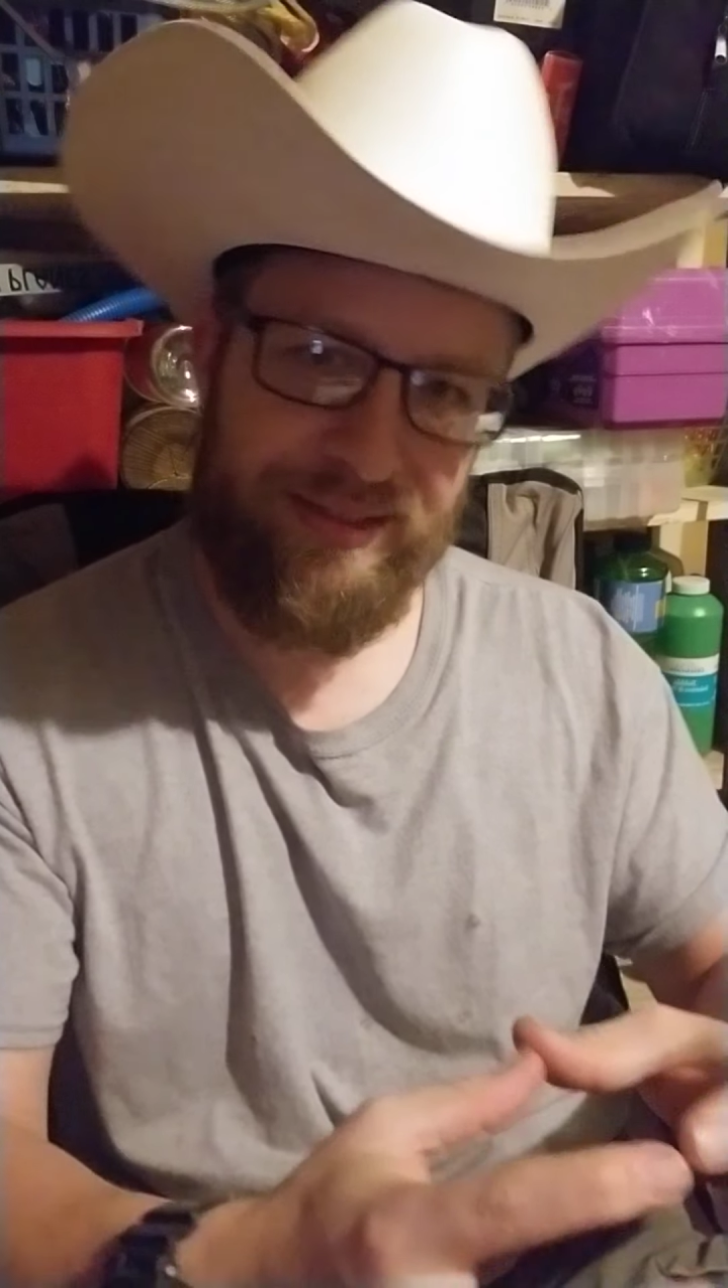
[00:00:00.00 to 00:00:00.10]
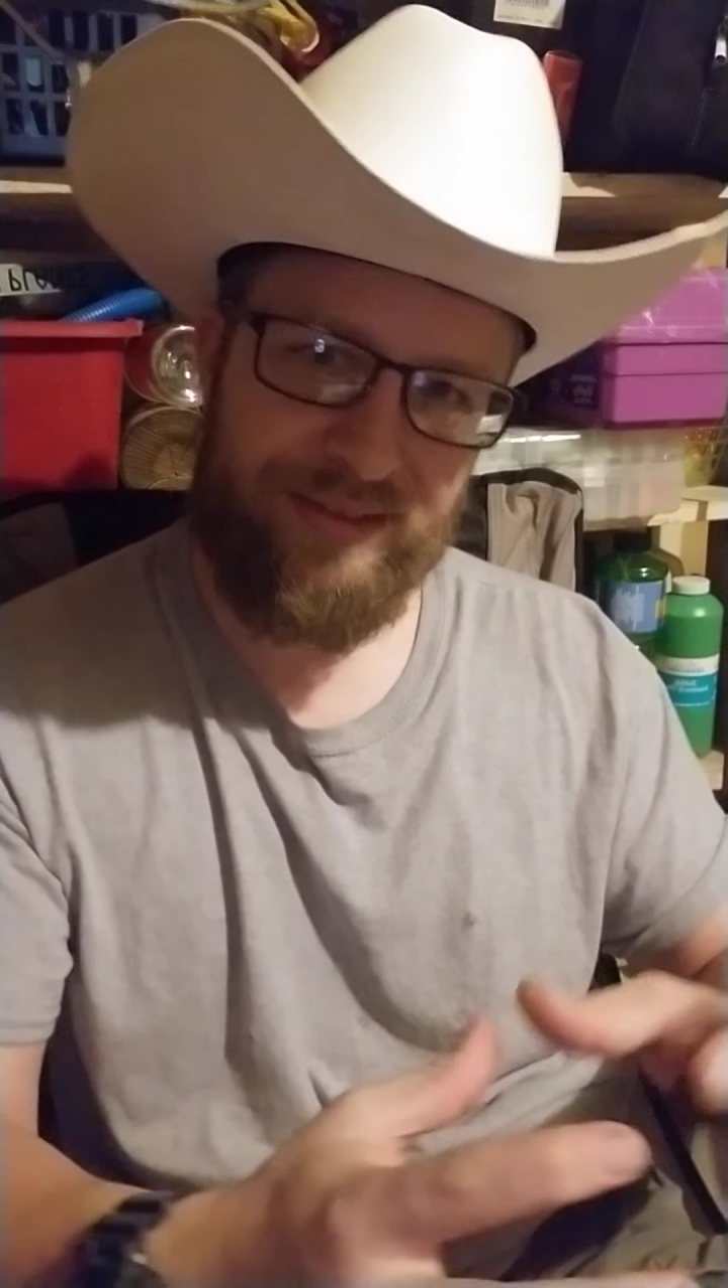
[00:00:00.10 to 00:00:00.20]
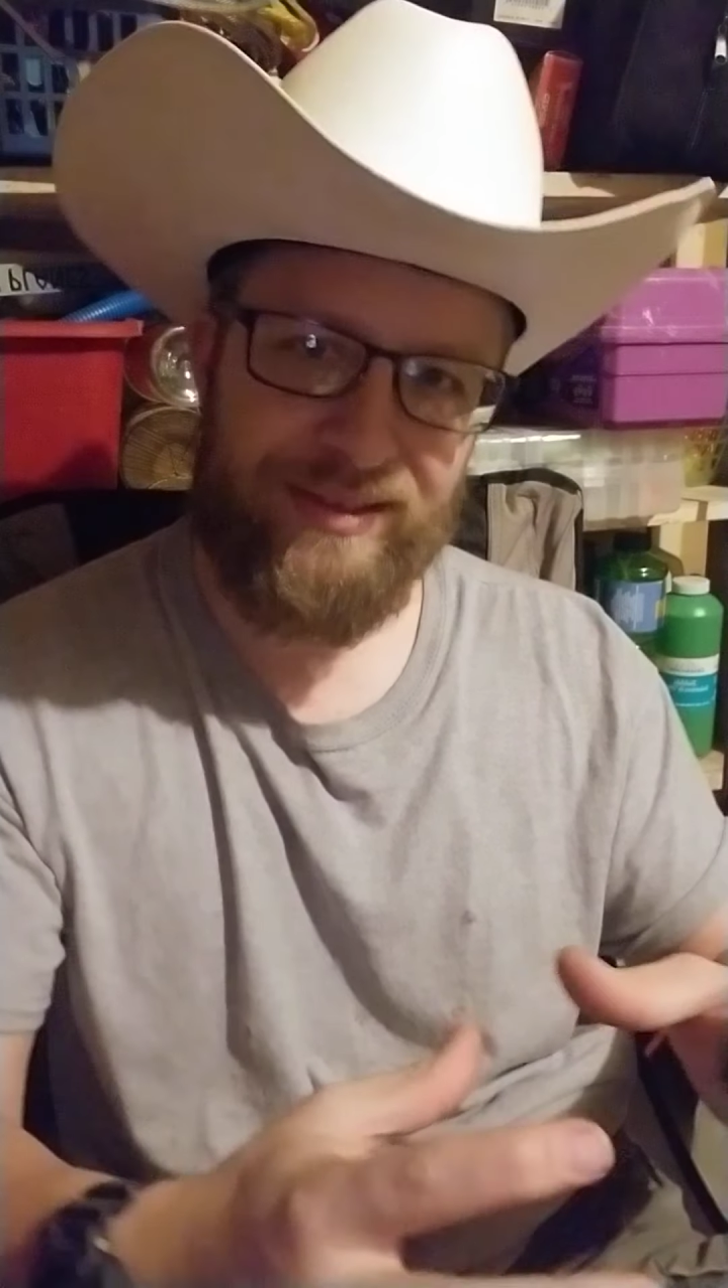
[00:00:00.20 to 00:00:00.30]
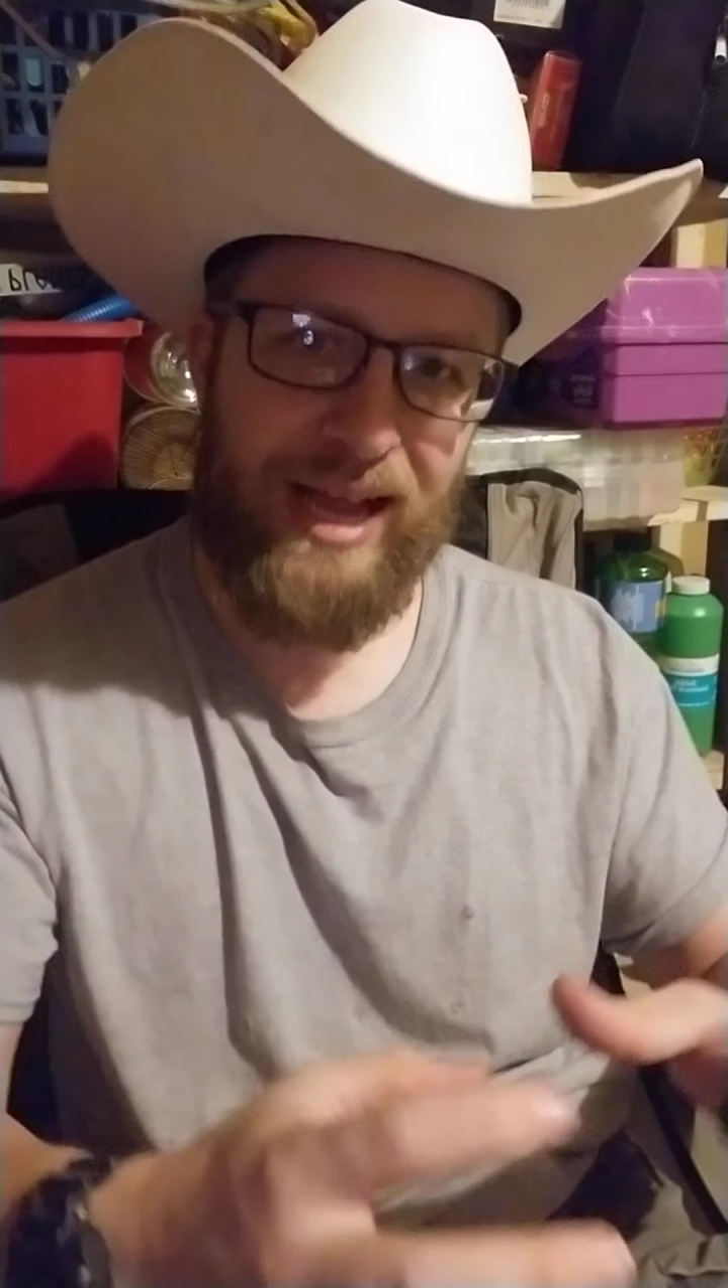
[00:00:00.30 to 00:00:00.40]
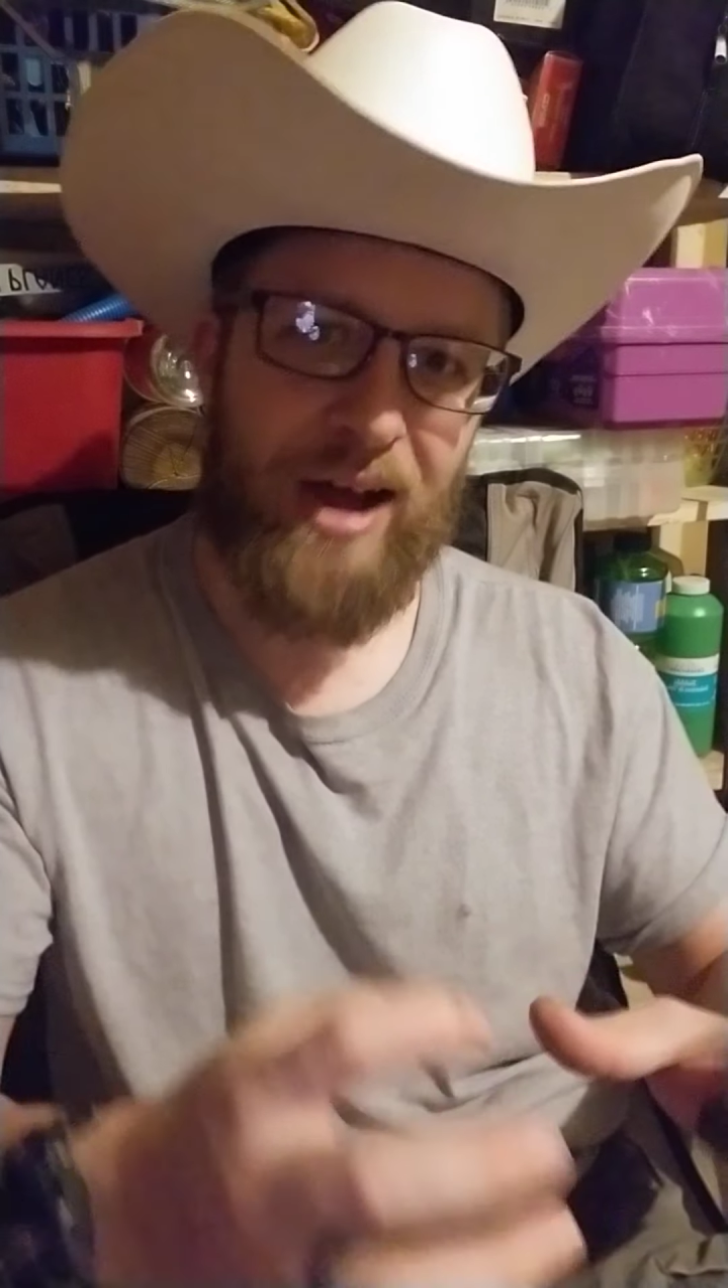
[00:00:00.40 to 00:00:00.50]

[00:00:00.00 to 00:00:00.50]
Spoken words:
it's